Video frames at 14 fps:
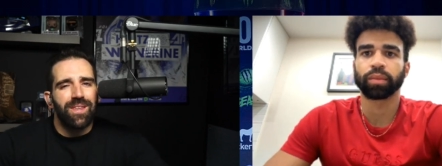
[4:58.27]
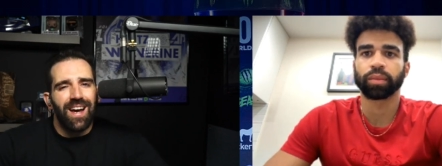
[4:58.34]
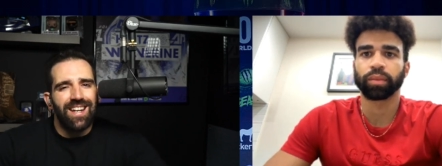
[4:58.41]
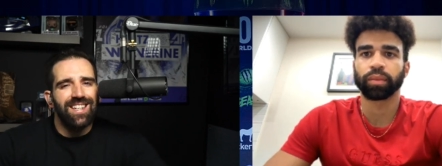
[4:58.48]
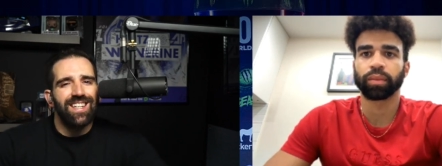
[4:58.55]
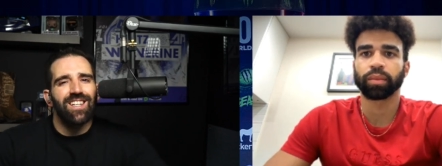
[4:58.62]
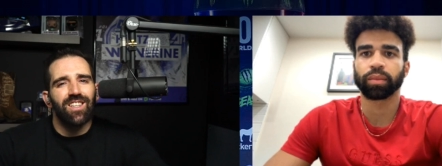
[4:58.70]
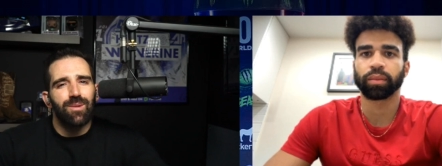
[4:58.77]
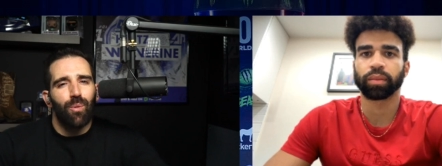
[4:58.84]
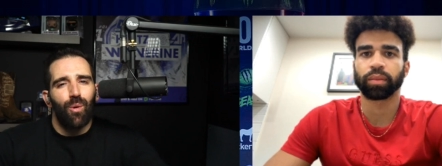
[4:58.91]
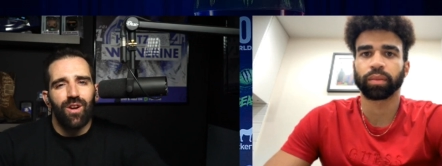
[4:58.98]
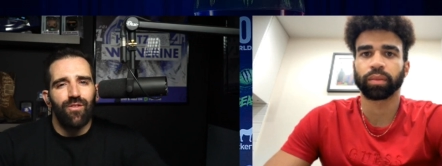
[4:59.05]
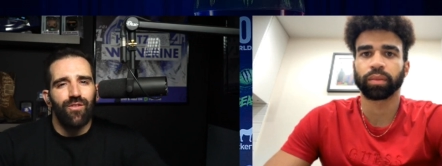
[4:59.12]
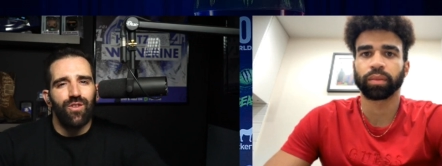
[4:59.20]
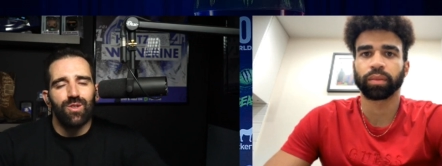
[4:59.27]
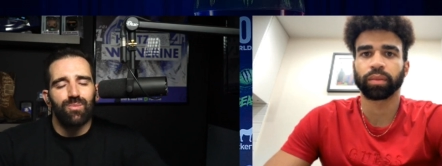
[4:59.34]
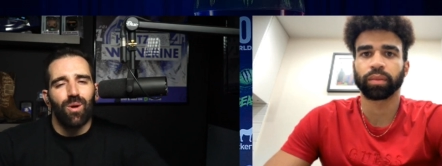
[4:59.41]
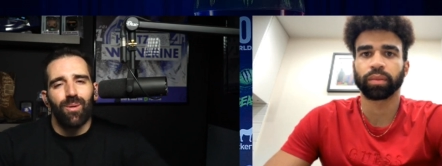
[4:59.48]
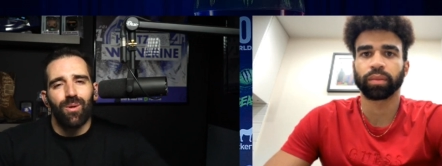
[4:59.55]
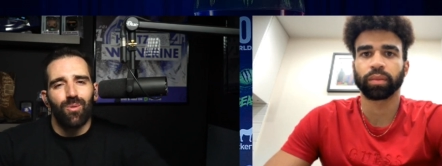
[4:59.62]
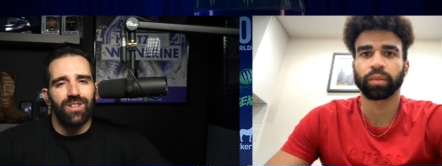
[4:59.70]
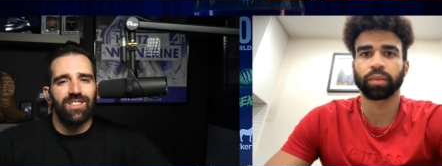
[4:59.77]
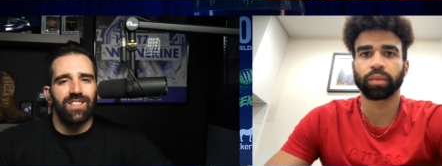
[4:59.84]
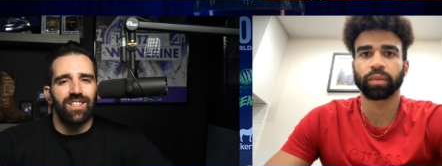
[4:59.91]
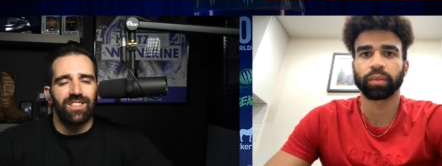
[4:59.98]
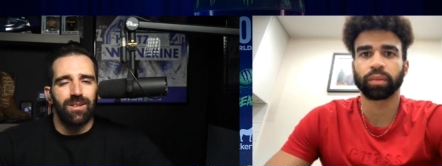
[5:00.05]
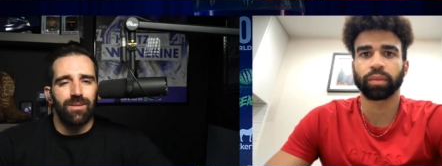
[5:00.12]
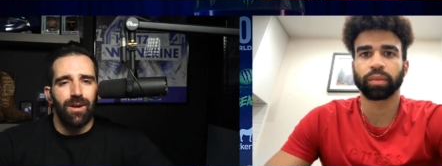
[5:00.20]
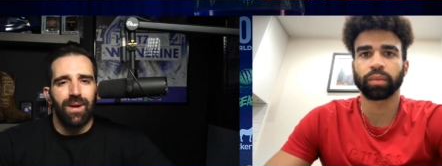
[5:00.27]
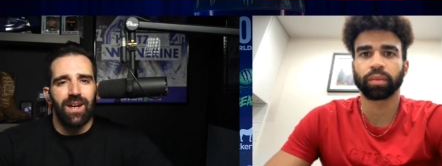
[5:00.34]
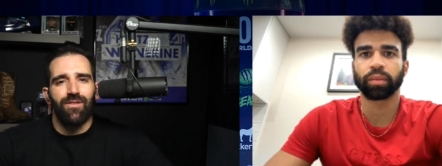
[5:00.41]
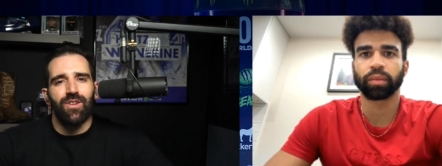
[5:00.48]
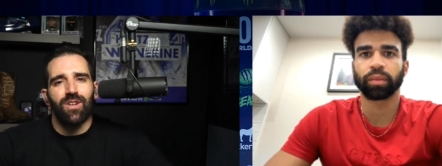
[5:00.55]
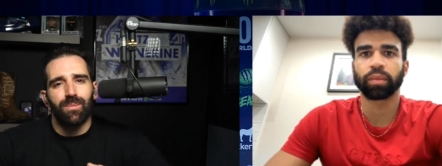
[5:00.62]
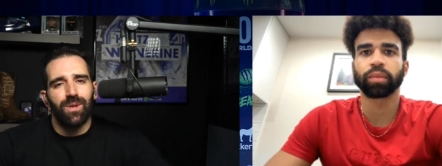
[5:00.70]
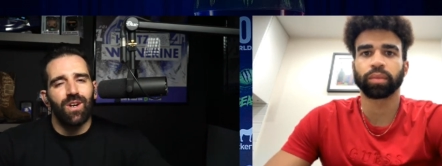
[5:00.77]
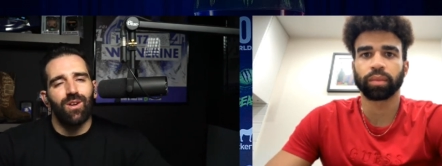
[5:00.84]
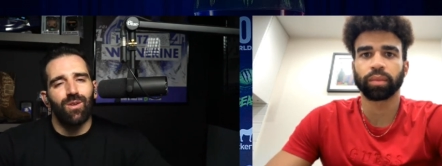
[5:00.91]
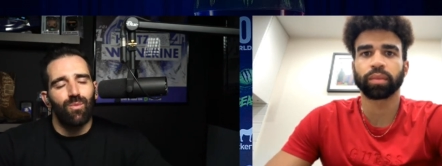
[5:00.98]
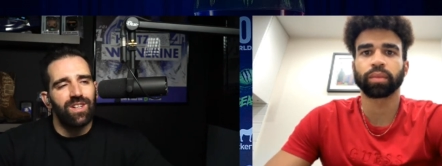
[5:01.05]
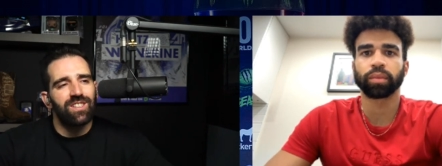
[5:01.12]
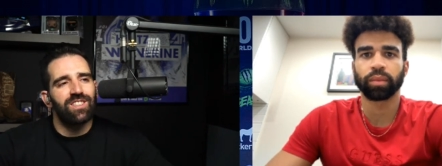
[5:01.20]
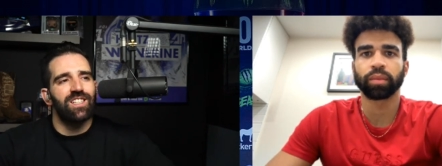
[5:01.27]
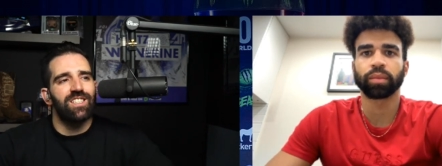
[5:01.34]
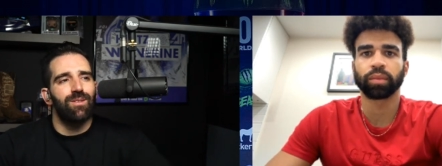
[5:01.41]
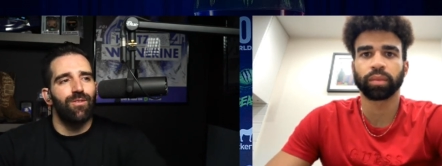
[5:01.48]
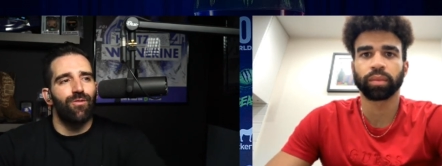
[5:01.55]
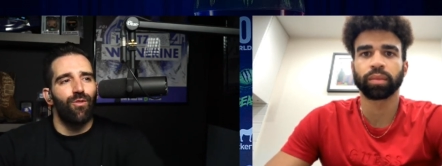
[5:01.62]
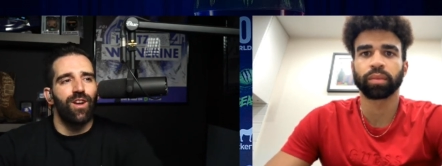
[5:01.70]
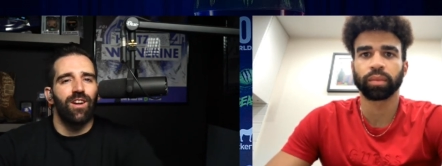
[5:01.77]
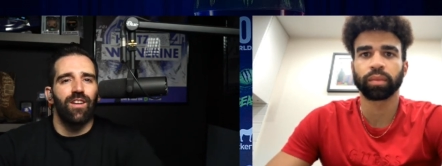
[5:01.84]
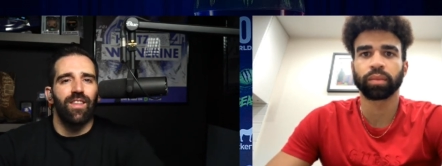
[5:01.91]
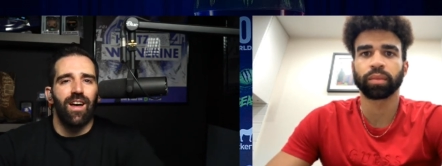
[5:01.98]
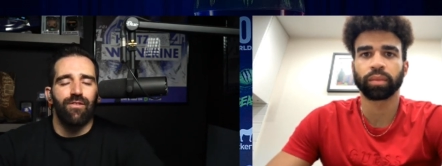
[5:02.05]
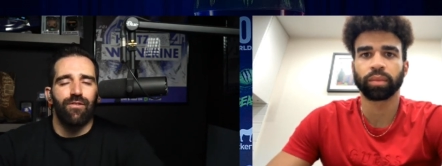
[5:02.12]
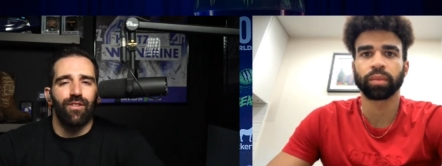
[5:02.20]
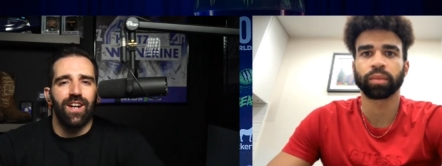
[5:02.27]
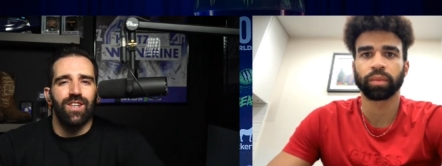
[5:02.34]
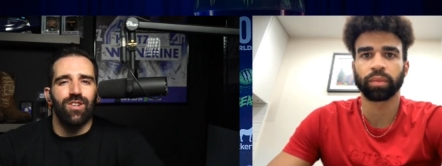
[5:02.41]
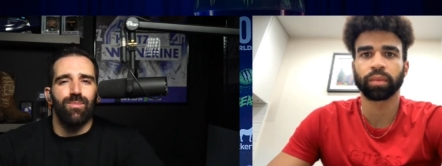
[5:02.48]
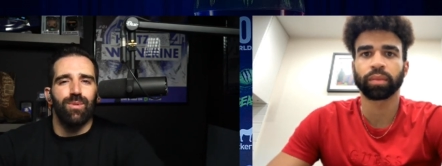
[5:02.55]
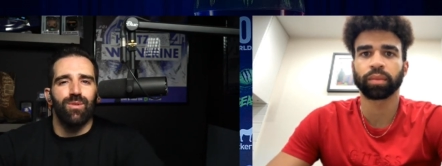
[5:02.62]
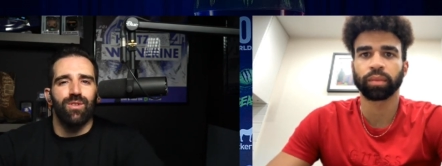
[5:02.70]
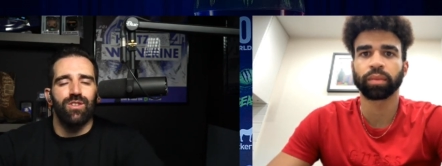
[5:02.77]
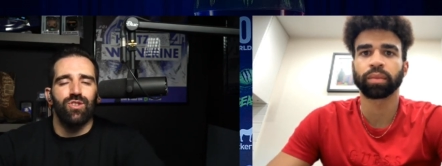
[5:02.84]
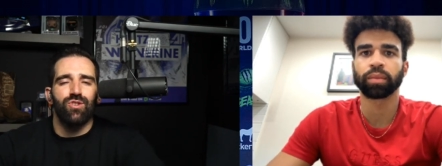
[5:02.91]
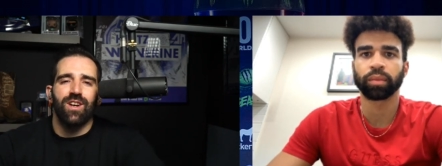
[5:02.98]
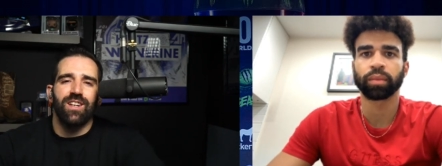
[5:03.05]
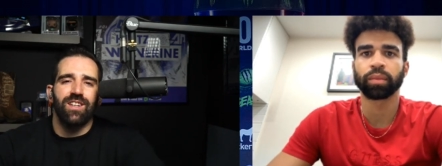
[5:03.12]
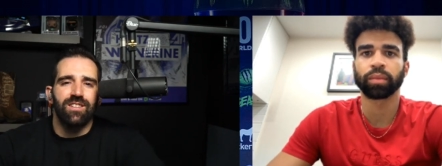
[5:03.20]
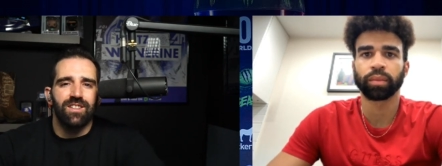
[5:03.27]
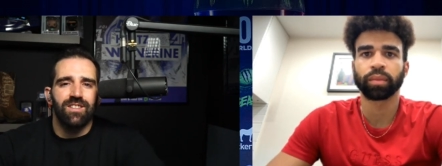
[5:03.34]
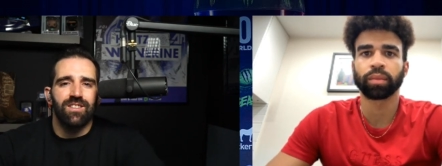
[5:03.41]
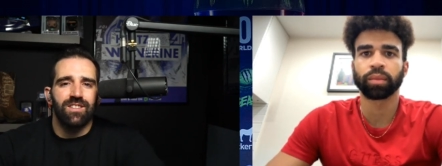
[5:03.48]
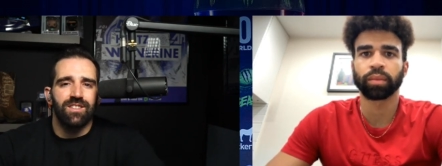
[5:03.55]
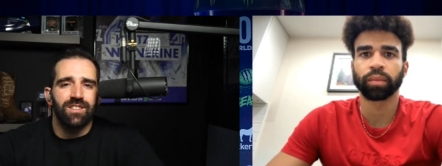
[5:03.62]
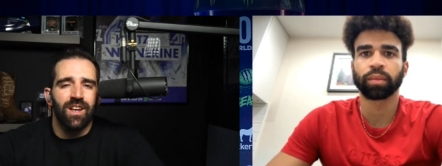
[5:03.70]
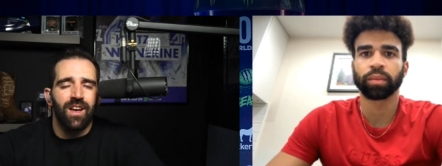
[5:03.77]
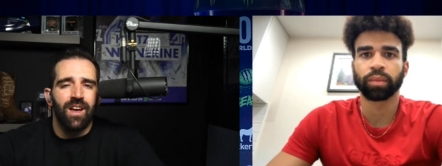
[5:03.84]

Speaker 1: the ideally point for you is probably 160, my man. If you can be on 160 before you get on that flight, you'll be within striking distance.